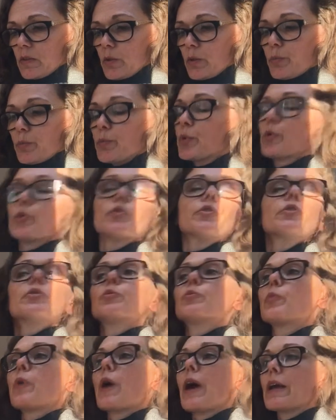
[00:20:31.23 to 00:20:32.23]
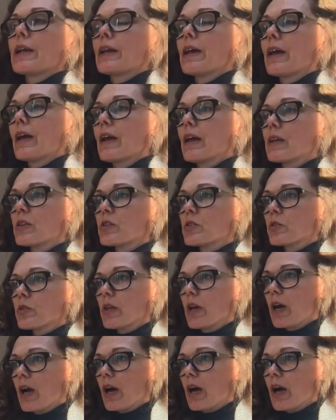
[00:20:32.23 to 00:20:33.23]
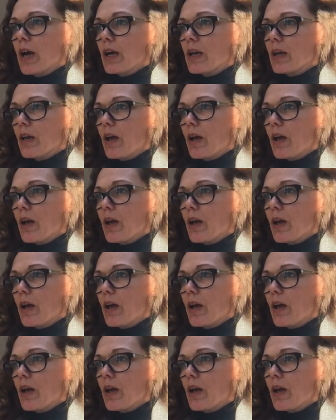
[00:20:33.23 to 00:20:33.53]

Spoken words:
Put your right hand to the heart.